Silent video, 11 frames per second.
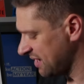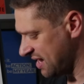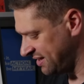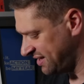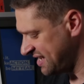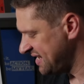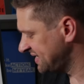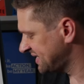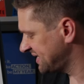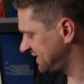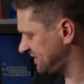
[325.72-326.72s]
And
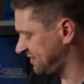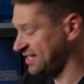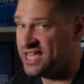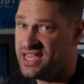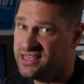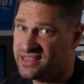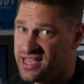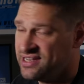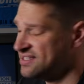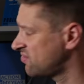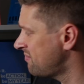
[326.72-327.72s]
these, the key
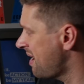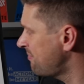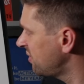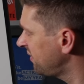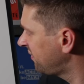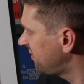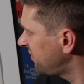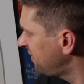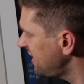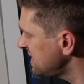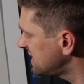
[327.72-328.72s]
thing to remember is
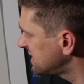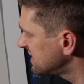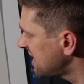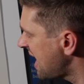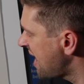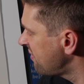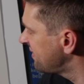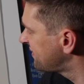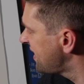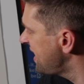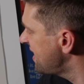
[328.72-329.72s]
that these
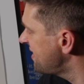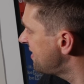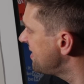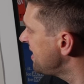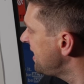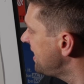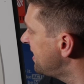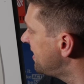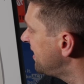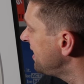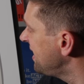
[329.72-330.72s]
areas here,
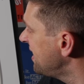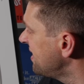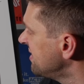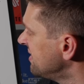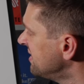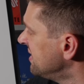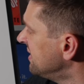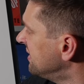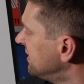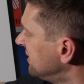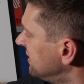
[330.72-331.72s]
here and here
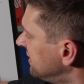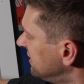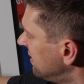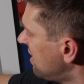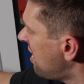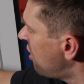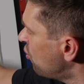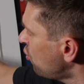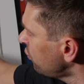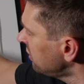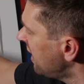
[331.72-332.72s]
are
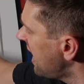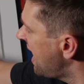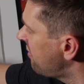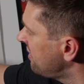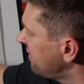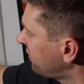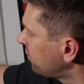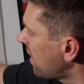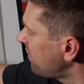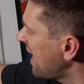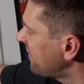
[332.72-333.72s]
all areas
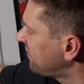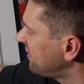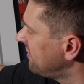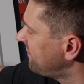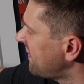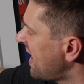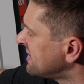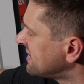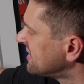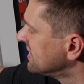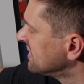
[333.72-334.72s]
where we have to
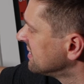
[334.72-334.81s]
invest